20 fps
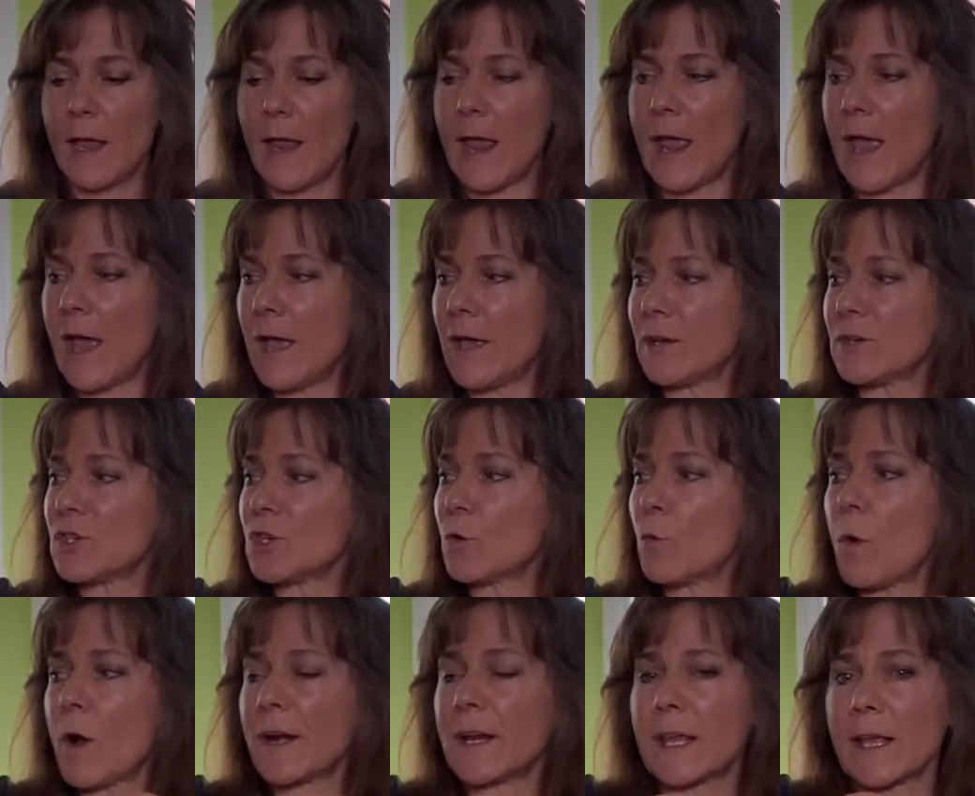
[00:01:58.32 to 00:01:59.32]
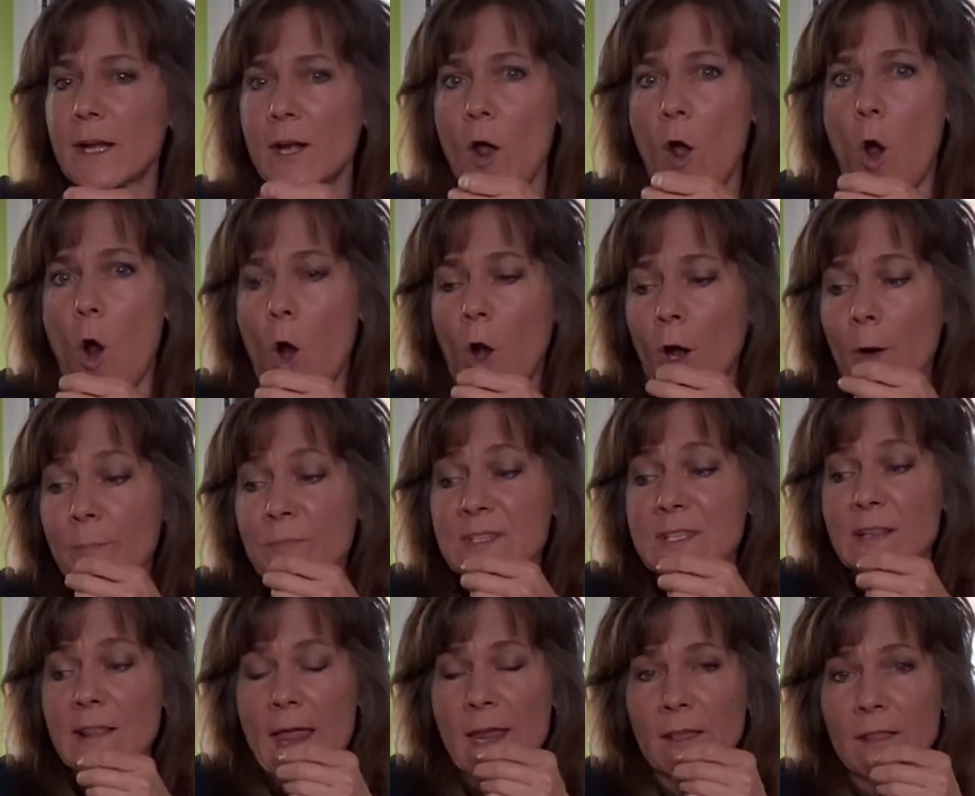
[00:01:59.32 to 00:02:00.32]
and you want to get an arm's
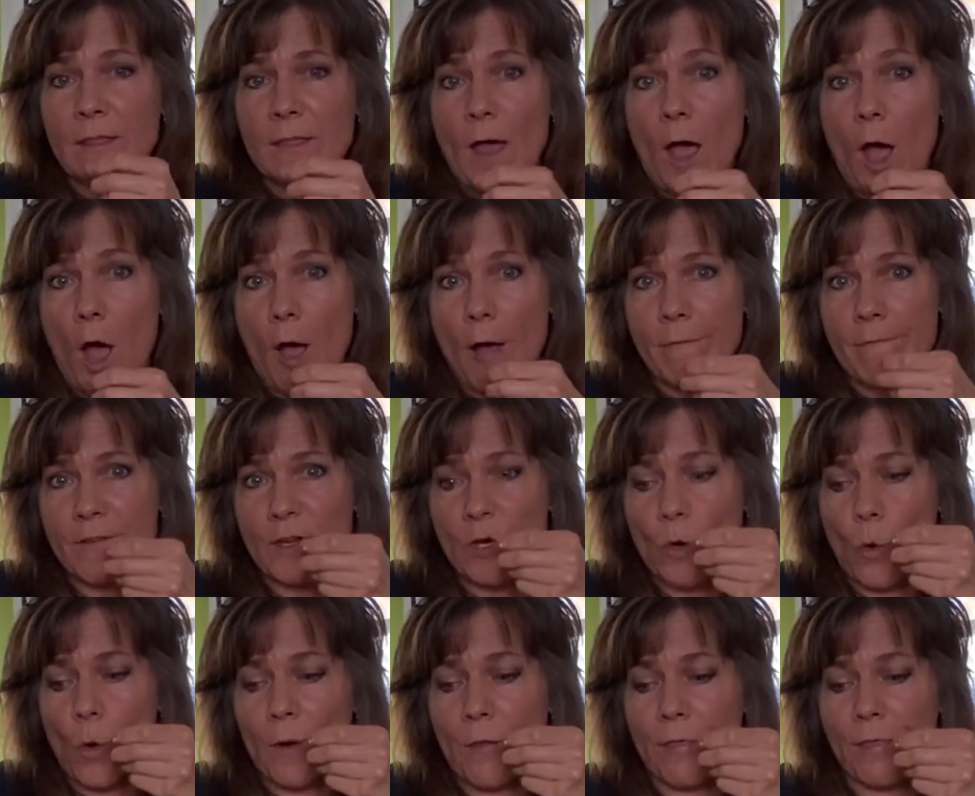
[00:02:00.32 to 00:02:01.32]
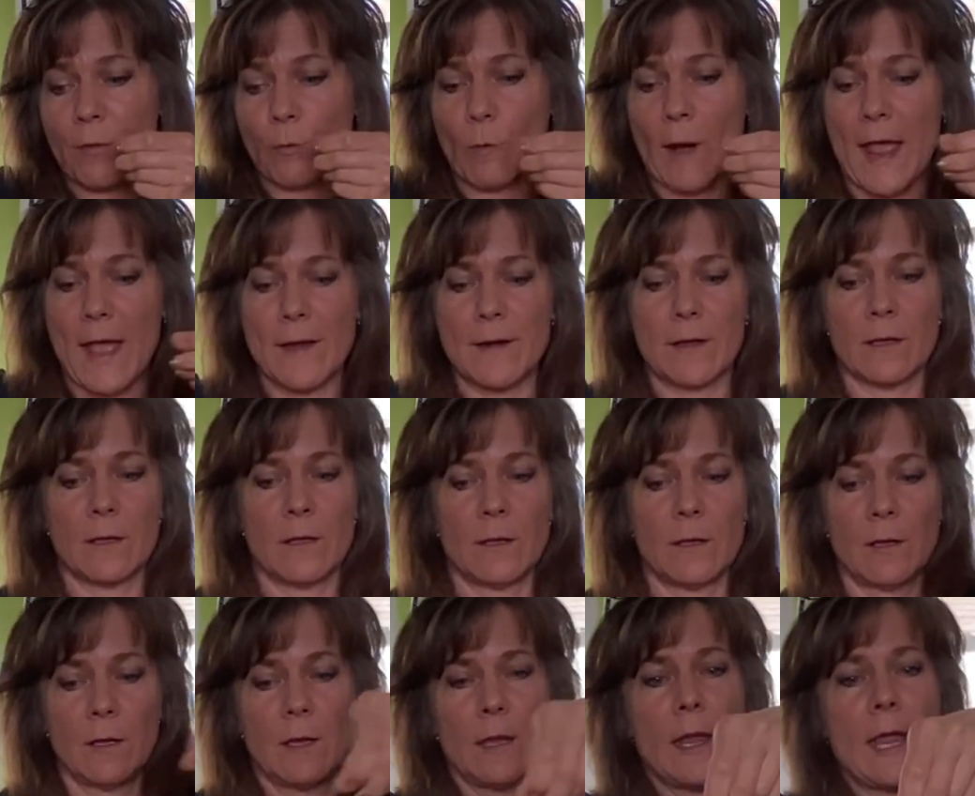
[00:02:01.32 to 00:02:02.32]
length of your thread
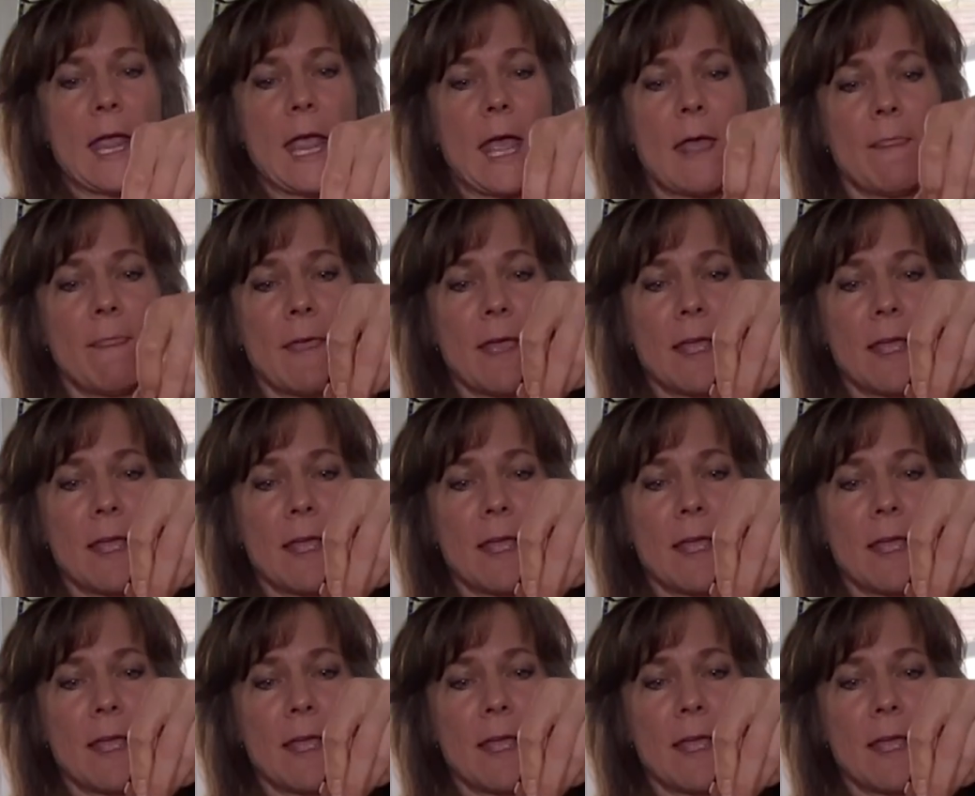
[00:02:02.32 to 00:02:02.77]
and